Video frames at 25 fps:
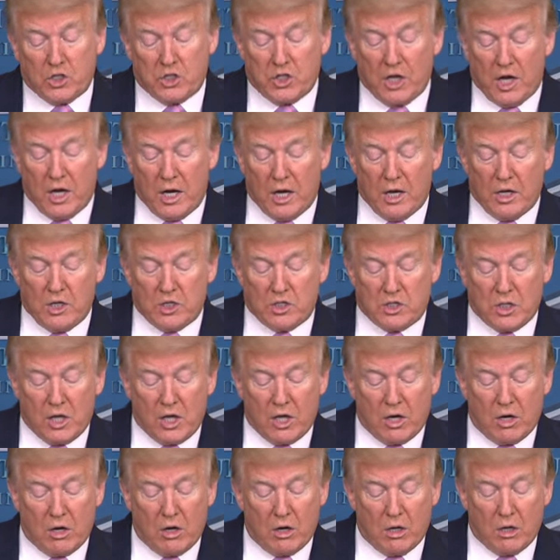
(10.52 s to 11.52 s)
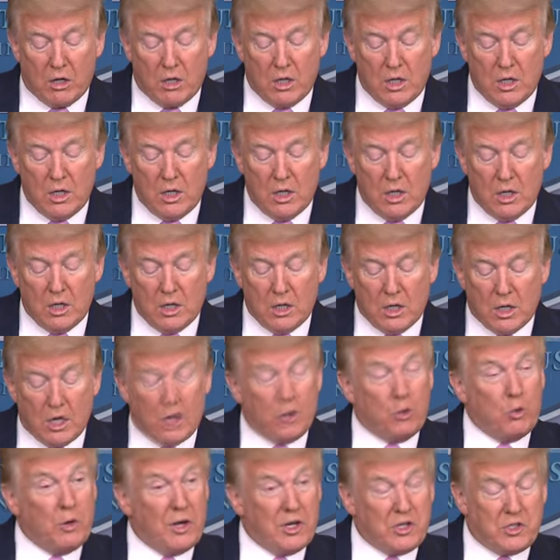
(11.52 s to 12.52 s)
signs that our
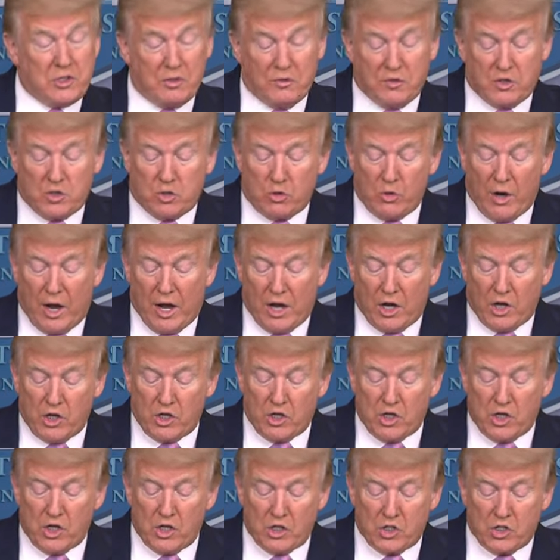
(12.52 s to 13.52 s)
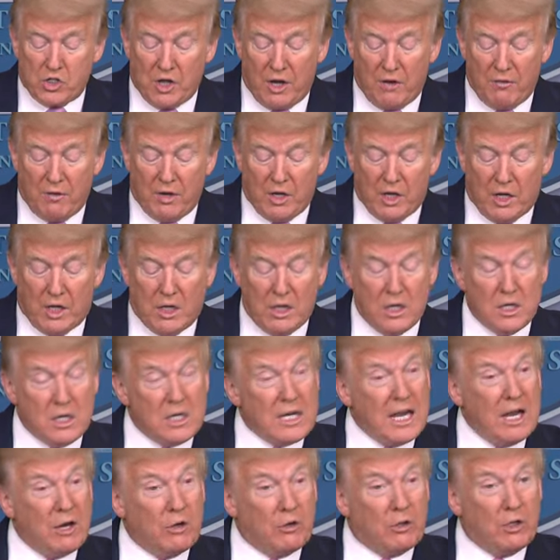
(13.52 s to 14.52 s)
aggressive strategy is saving
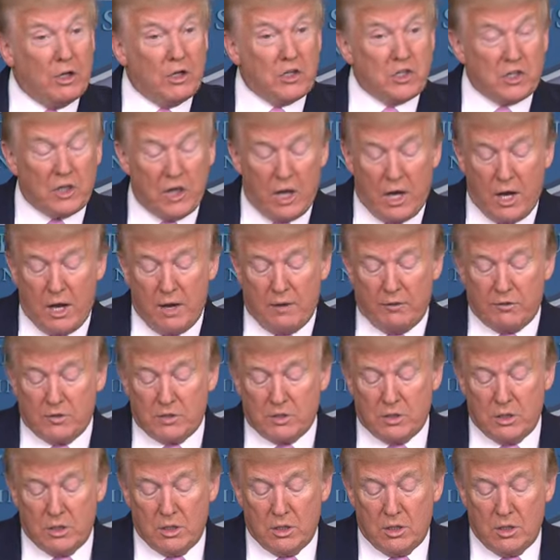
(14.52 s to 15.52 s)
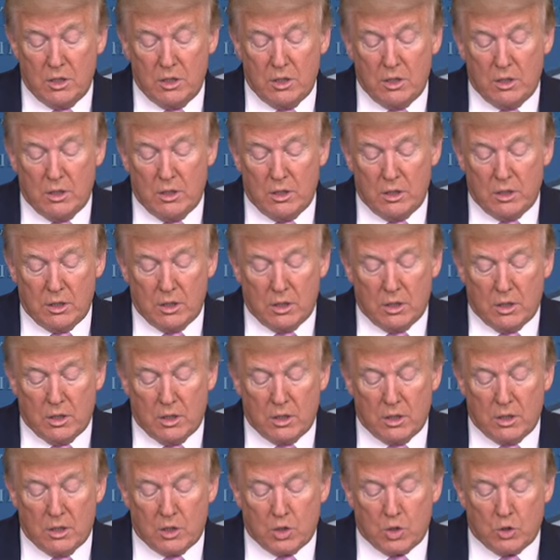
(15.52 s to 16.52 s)
countless lives.
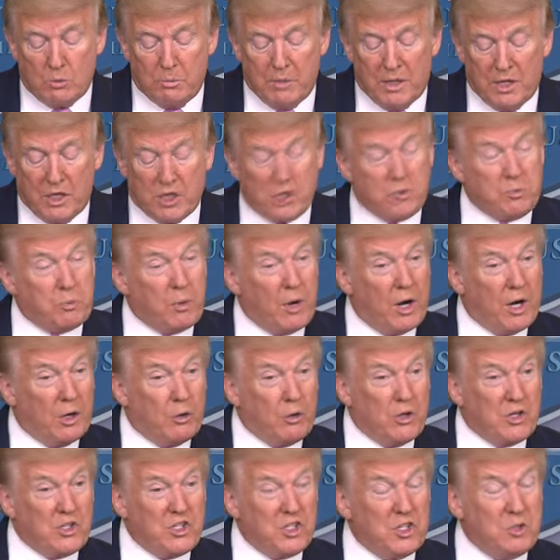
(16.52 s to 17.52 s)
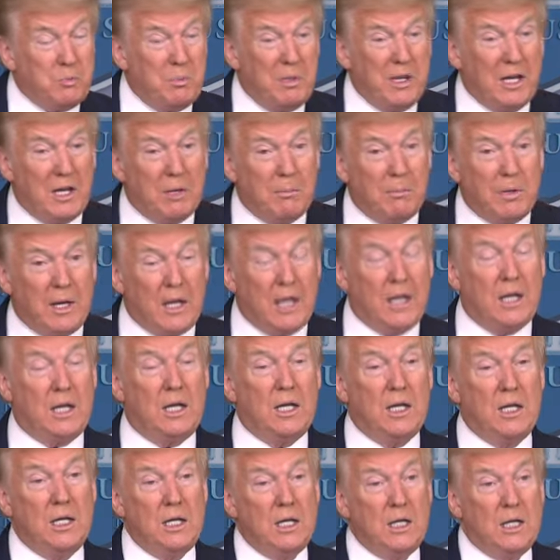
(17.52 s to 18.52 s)
Uh, tremendous progress is being
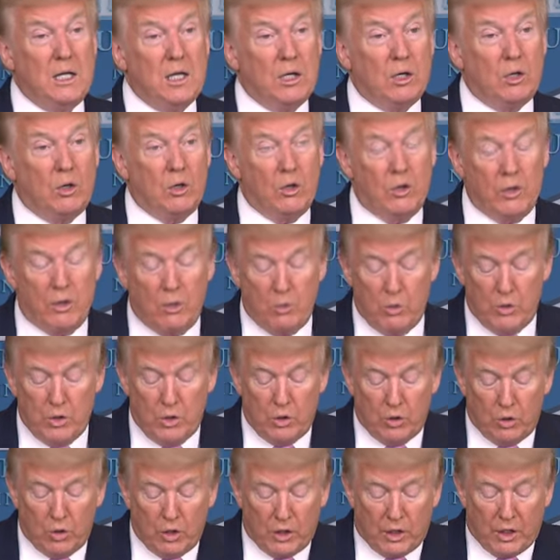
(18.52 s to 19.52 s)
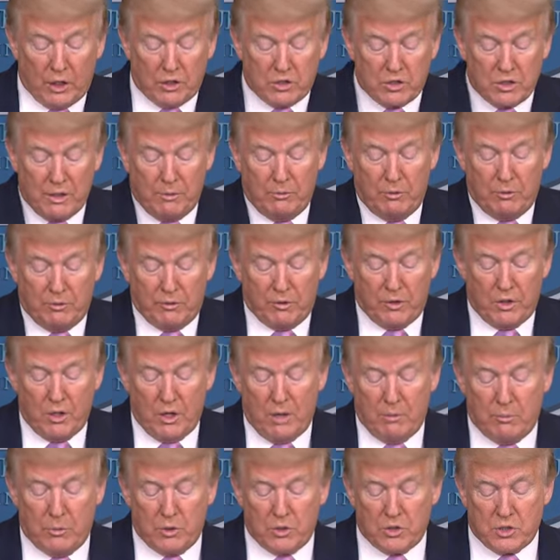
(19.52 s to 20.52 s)
made, although when you look at some of the
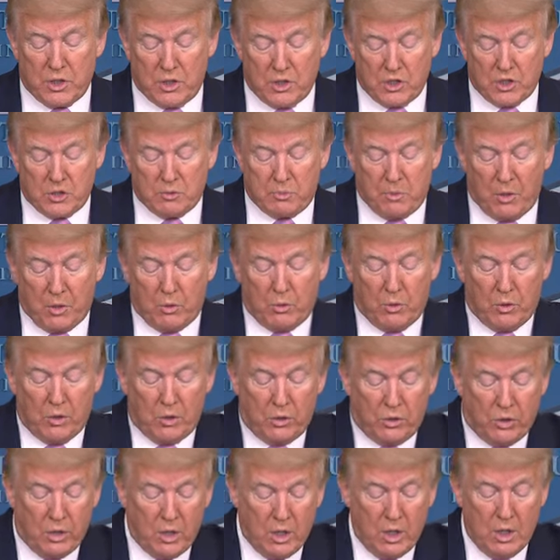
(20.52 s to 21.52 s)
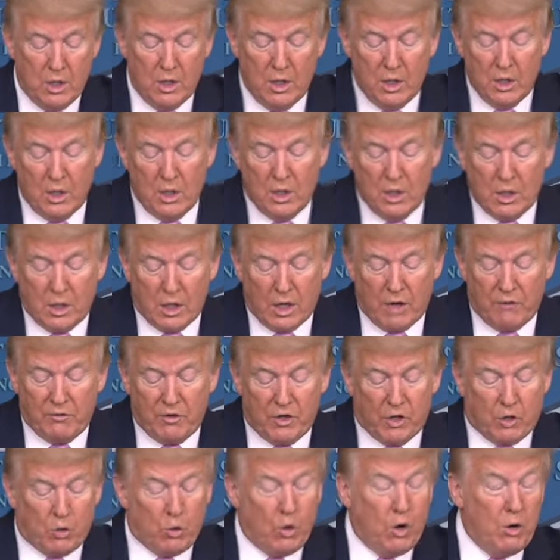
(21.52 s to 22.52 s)
numbers, I just spoke with
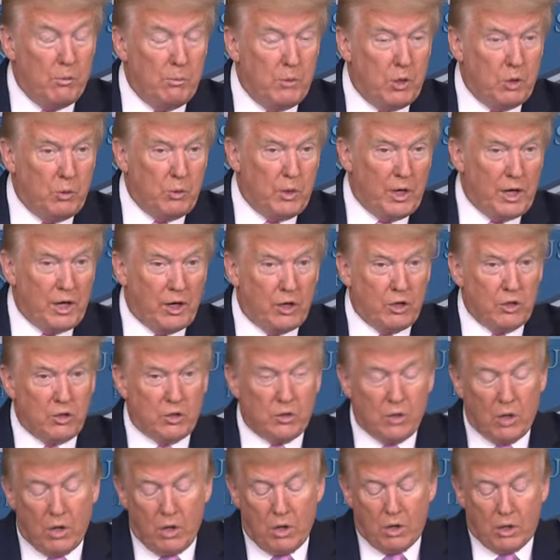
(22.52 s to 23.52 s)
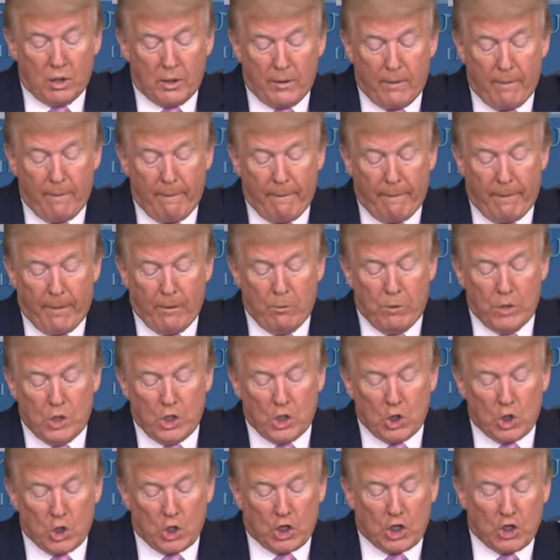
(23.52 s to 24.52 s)
Governor Cuomo, we had a good talk. When
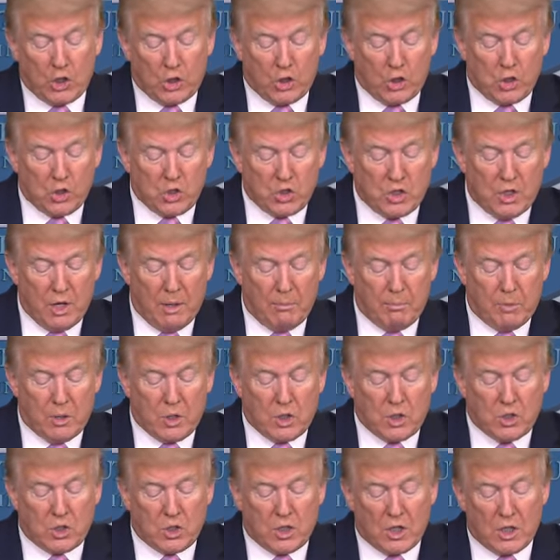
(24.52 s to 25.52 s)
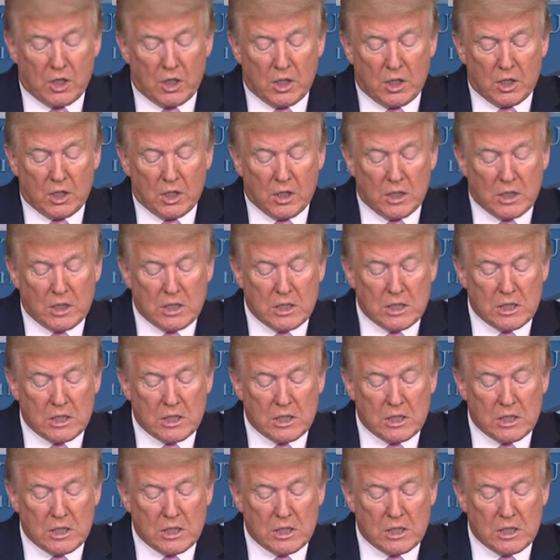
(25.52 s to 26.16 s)
you look at those numbers, uh,